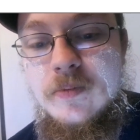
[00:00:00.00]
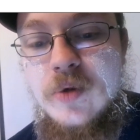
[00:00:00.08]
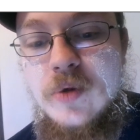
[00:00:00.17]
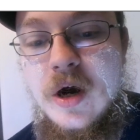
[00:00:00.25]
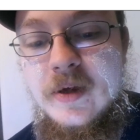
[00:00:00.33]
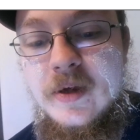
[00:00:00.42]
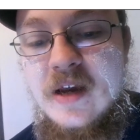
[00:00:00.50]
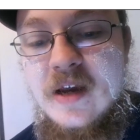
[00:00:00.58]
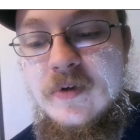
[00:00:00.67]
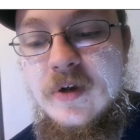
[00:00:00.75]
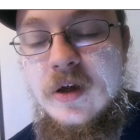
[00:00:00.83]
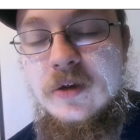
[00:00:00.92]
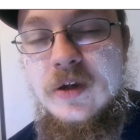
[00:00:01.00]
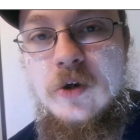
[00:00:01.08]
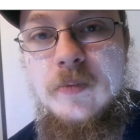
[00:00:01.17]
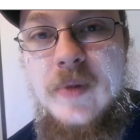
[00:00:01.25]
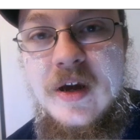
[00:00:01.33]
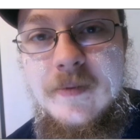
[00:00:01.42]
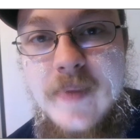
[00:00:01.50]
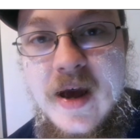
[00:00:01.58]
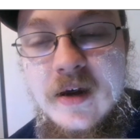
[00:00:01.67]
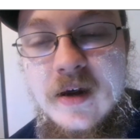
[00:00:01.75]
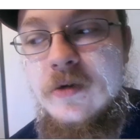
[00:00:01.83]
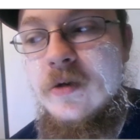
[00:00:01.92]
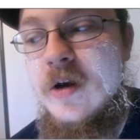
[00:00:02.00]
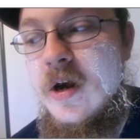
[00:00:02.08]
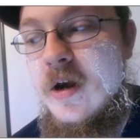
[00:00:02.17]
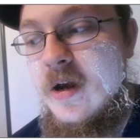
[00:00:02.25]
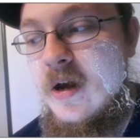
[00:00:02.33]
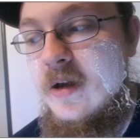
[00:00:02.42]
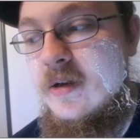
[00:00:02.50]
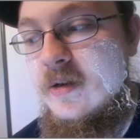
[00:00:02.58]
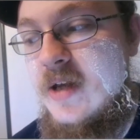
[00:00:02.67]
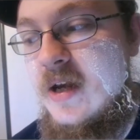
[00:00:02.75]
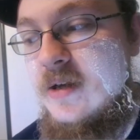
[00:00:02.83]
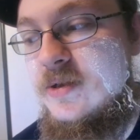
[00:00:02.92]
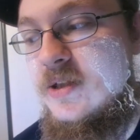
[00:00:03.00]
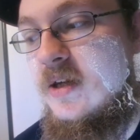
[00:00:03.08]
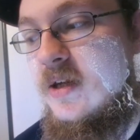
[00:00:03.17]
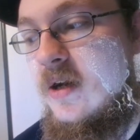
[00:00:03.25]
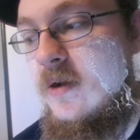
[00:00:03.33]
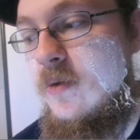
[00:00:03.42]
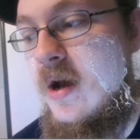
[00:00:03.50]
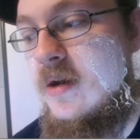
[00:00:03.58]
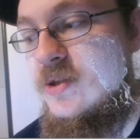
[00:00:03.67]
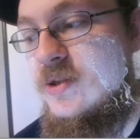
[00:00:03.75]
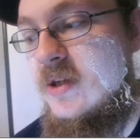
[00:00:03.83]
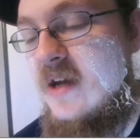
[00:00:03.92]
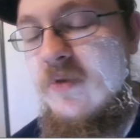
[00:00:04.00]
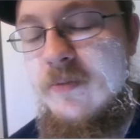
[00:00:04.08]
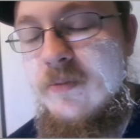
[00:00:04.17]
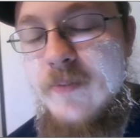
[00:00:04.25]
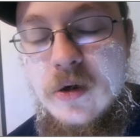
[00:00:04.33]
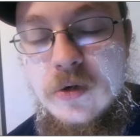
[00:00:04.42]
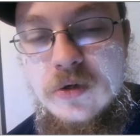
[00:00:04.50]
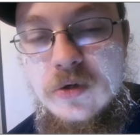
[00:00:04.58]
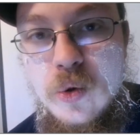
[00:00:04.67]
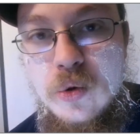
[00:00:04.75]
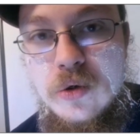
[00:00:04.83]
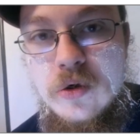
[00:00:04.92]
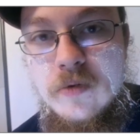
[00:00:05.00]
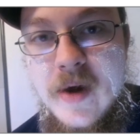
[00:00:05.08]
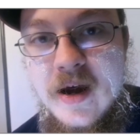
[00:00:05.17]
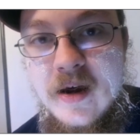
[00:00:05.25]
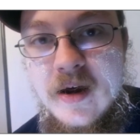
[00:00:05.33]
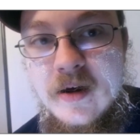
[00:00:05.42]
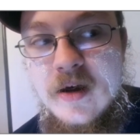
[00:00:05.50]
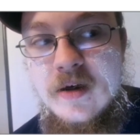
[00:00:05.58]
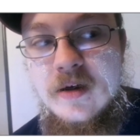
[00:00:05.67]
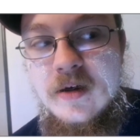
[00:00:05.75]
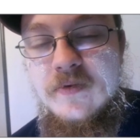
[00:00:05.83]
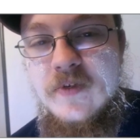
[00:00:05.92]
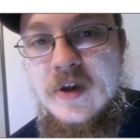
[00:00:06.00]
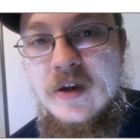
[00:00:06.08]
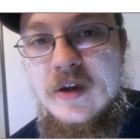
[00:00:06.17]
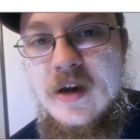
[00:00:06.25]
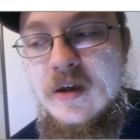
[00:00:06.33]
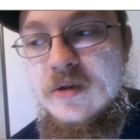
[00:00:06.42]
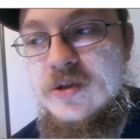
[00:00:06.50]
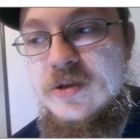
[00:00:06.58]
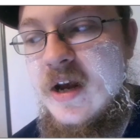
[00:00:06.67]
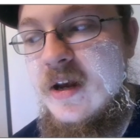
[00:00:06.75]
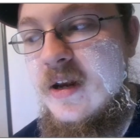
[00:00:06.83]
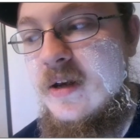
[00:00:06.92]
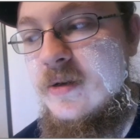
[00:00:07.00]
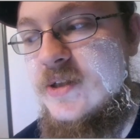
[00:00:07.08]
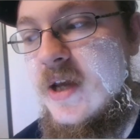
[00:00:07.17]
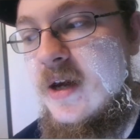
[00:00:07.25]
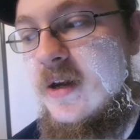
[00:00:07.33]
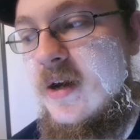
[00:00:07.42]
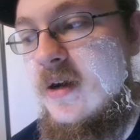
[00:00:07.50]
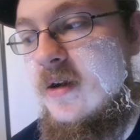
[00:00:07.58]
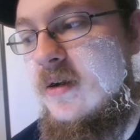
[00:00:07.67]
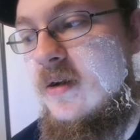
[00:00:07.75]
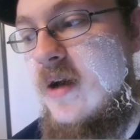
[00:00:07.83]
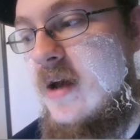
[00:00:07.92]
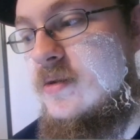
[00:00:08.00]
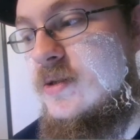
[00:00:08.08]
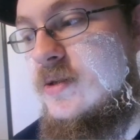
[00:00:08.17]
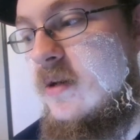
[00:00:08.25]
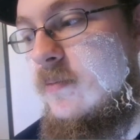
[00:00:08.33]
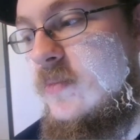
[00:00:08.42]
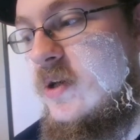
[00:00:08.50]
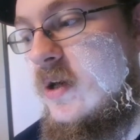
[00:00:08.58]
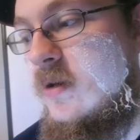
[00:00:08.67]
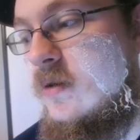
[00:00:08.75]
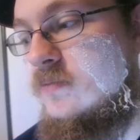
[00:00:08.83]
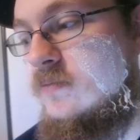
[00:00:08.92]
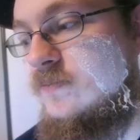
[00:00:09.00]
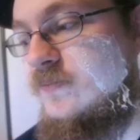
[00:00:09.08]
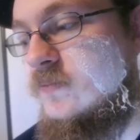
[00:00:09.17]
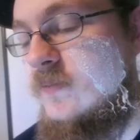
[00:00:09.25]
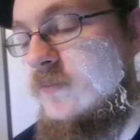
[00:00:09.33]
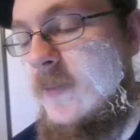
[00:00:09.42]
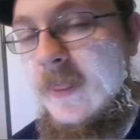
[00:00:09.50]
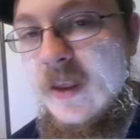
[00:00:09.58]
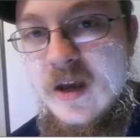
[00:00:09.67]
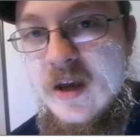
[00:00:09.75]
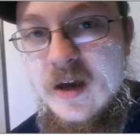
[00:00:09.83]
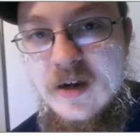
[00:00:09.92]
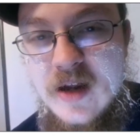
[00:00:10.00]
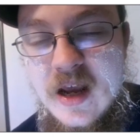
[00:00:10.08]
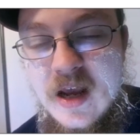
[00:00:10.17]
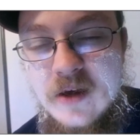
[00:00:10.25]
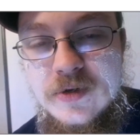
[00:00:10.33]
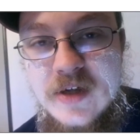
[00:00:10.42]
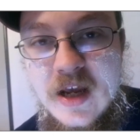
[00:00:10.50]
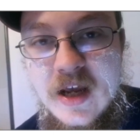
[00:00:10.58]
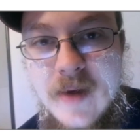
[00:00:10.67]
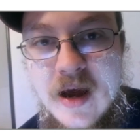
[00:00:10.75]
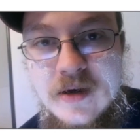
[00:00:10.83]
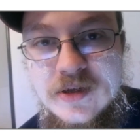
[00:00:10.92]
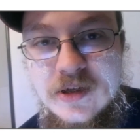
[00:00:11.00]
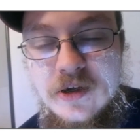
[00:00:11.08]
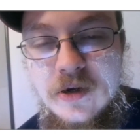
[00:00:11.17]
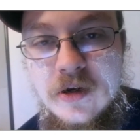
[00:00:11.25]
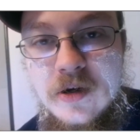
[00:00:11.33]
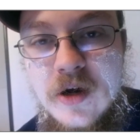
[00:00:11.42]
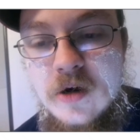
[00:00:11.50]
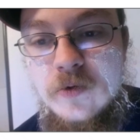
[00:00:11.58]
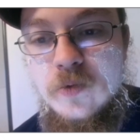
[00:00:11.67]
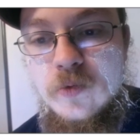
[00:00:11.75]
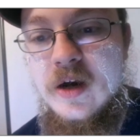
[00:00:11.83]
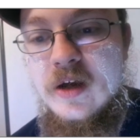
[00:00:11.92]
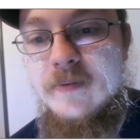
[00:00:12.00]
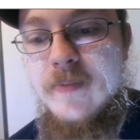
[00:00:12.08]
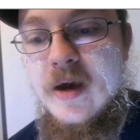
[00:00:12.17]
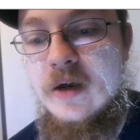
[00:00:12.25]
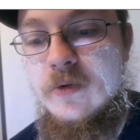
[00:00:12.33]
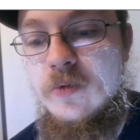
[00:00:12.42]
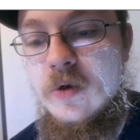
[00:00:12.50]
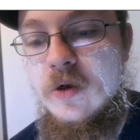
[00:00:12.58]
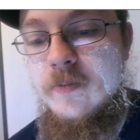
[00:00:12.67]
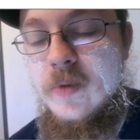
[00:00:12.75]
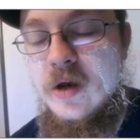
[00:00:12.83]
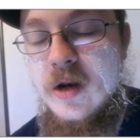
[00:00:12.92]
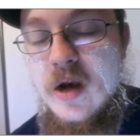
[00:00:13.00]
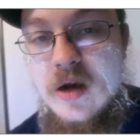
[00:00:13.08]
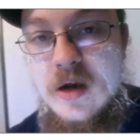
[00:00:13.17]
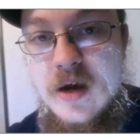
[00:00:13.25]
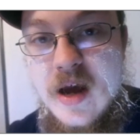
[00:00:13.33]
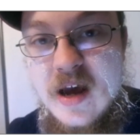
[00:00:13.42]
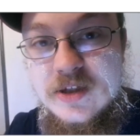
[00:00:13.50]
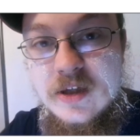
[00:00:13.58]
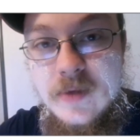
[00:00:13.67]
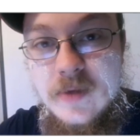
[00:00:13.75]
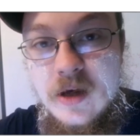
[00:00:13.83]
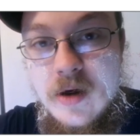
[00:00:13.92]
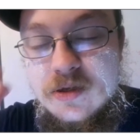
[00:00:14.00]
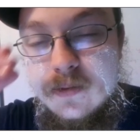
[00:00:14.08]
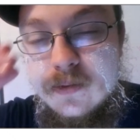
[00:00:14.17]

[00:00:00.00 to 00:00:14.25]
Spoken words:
probably even a little bit better. And TCU has an even better quarterback than Jennings at SMU. And neither team has a good running back room, but SMU has a